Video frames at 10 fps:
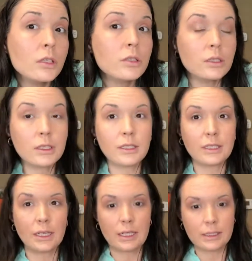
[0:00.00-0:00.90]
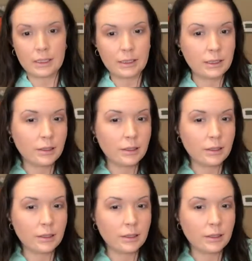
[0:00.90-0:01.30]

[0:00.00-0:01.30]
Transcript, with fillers: So you can kind of see it.